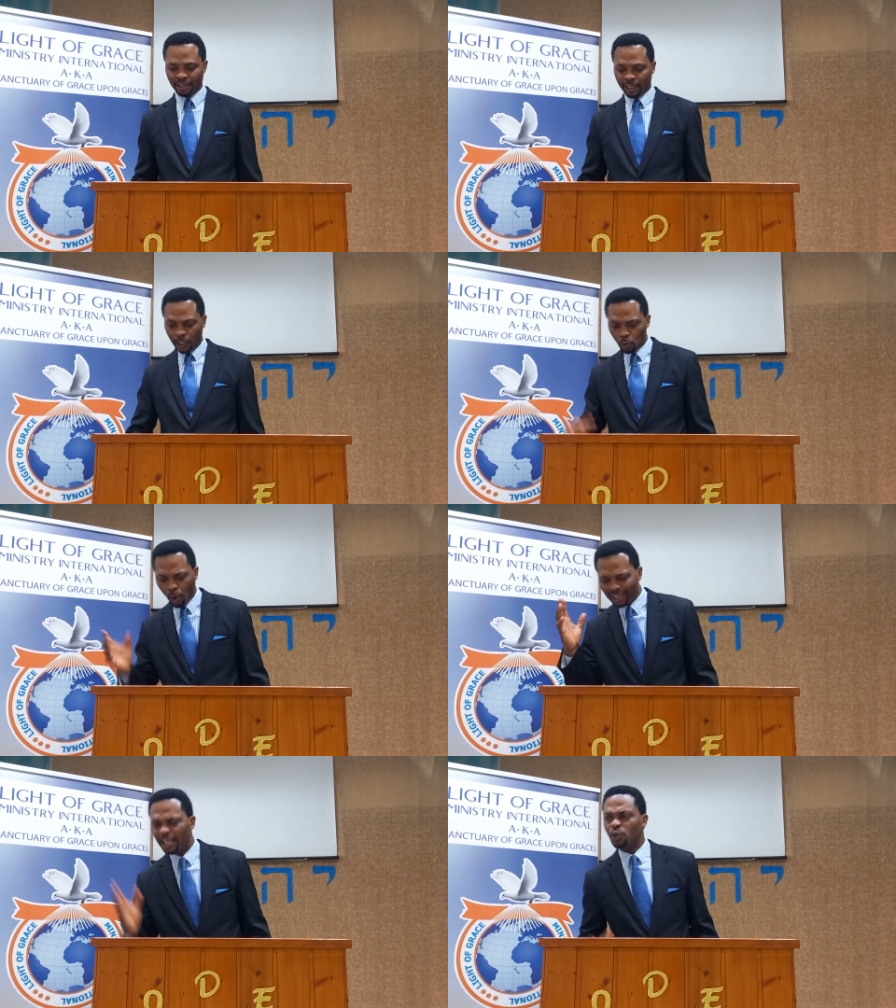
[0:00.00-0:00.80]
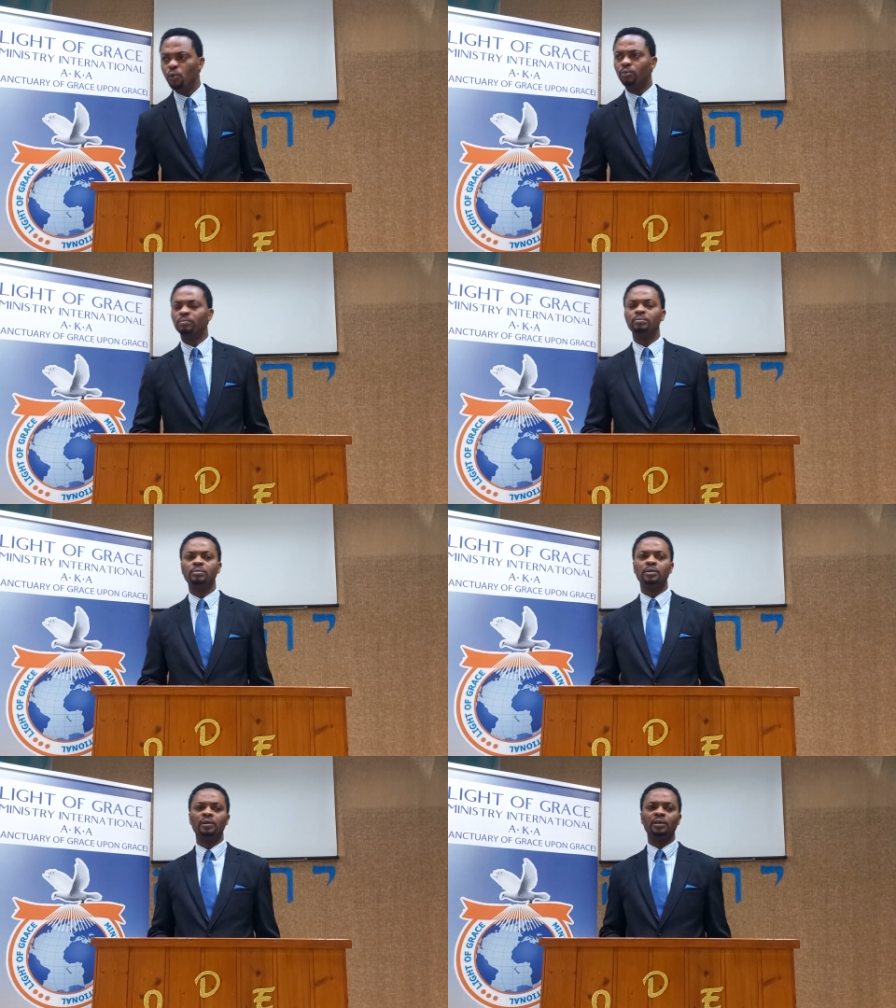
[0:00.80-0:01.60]
in what they do.
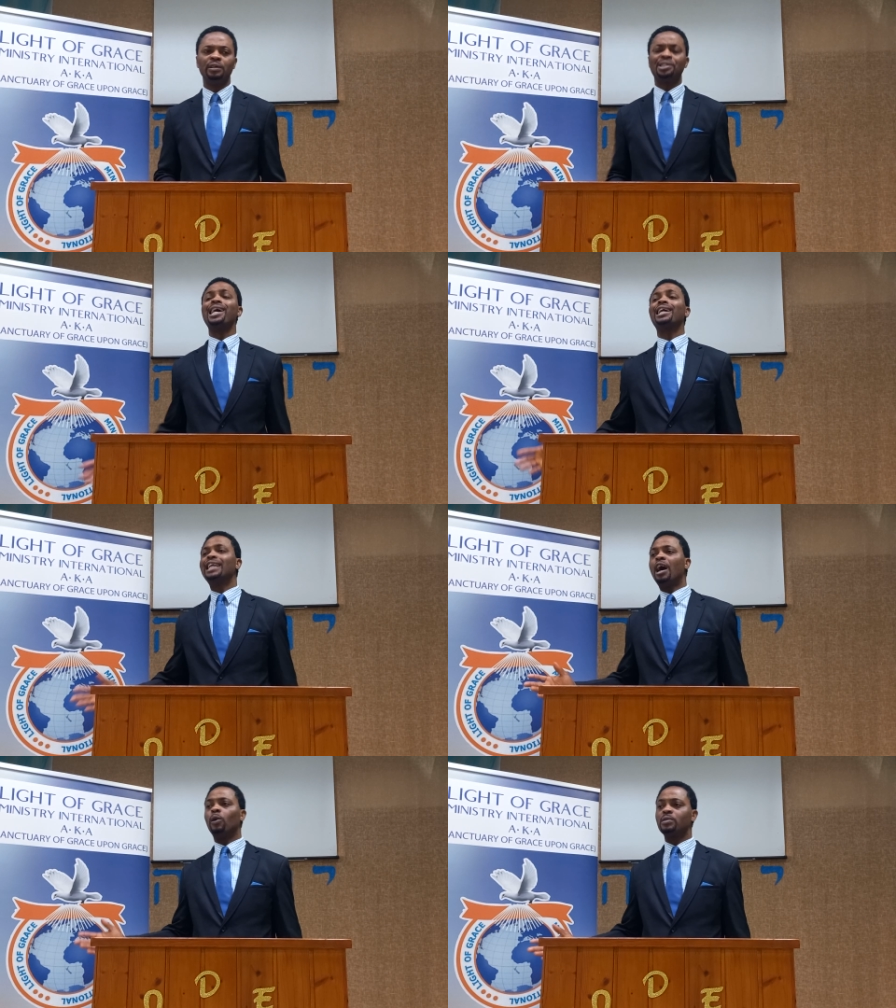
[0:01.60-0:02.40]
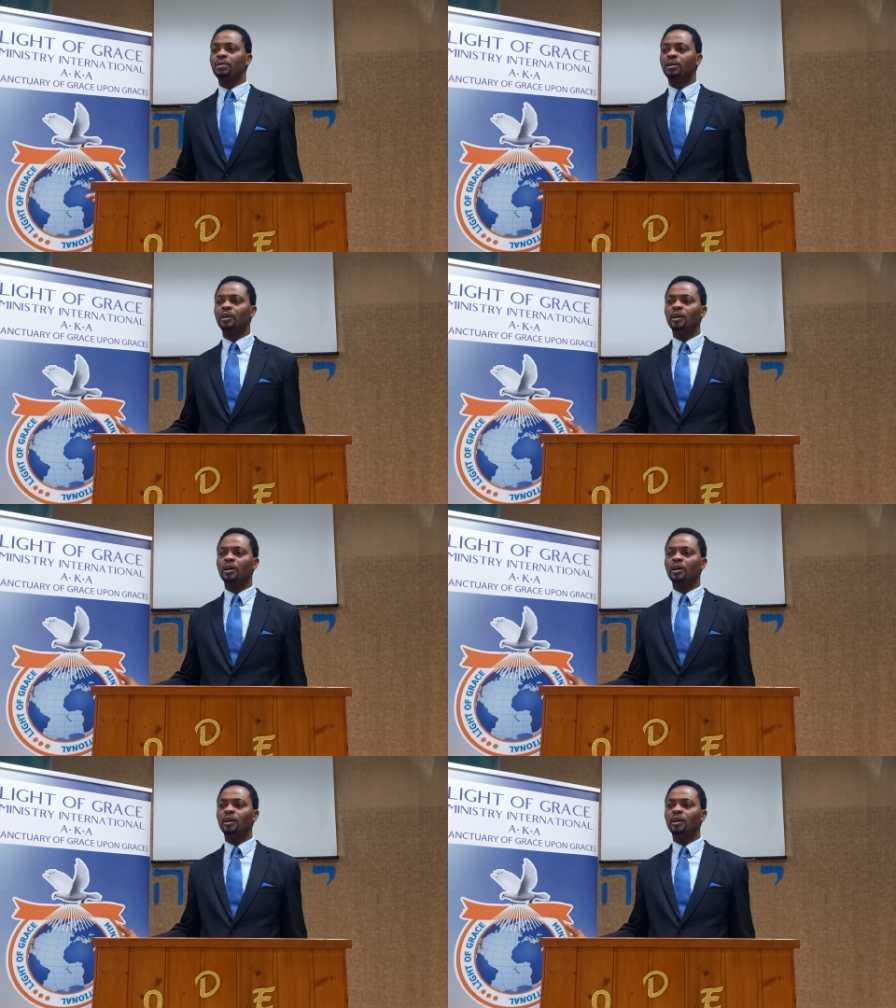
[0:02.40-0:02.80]
Check it out.